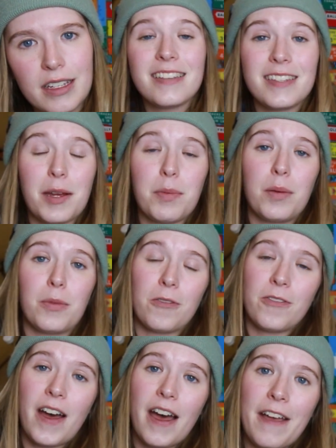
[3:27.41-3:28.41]
Step number
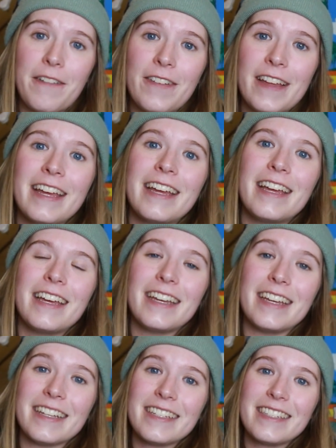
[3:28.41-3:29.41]
five
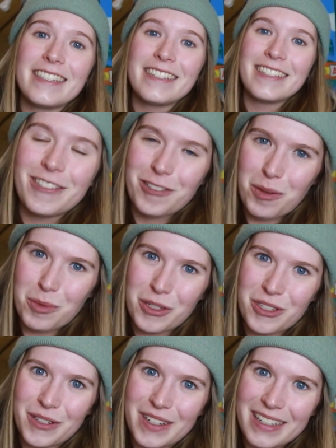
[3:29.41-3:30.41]
is
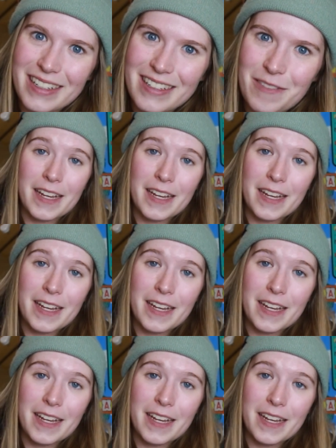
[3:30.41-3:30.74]
troubleshooting.